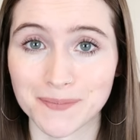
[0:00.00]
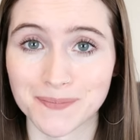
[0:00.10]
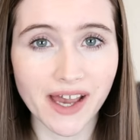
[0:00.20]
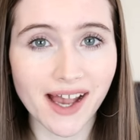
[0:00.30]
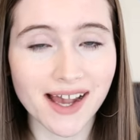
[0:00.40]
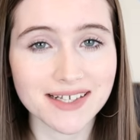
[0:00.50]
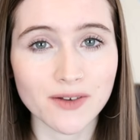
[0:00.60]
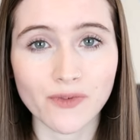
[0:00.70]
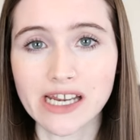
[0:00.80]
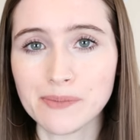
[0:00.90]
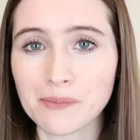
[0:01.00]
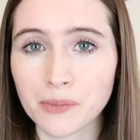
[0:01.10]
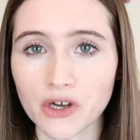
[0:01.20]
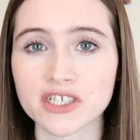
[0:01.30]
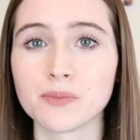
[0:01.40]
But that hasn't really been
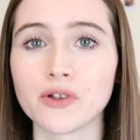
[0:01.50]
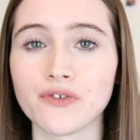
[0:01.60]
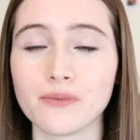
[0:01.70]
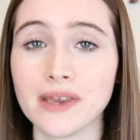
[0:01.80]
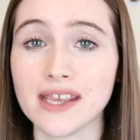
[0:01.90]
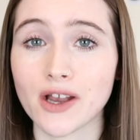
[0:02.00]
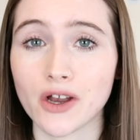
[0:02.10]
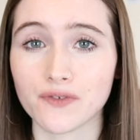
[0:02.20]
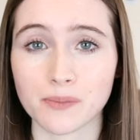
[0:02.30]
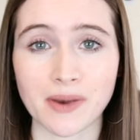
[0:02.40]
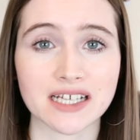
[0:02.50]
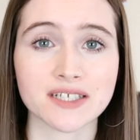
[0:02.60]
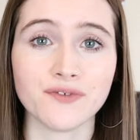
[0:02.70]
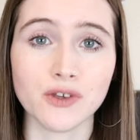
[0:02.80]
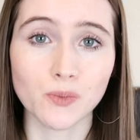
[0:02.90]
possible for me over the
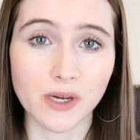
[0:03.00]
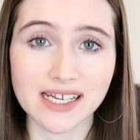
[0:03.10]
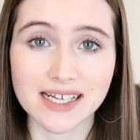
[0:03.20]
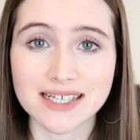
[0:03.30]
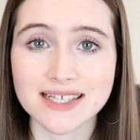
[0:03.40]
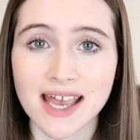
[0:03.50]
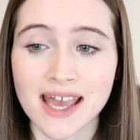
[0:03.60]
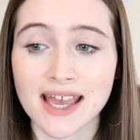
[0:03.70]
past few weeks